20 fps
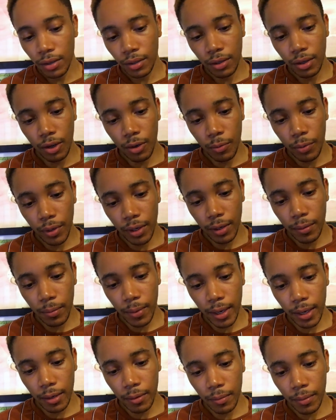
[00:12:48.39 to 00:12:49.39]
hoping the
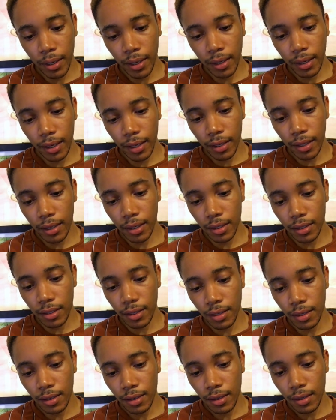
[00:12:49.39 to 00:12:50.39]
beggar man and
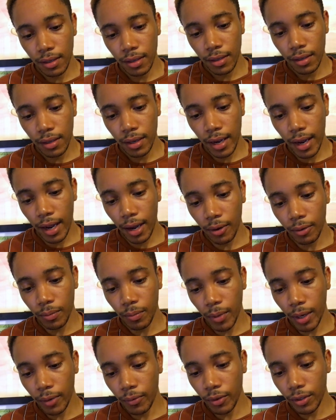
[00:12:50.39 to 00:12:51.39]
his hound
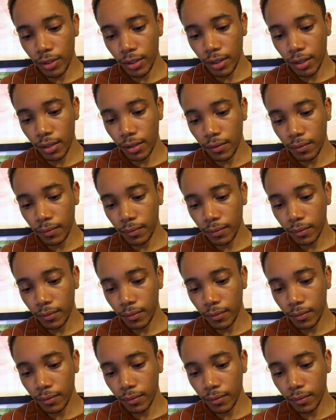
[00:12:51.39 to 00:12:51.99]
might return,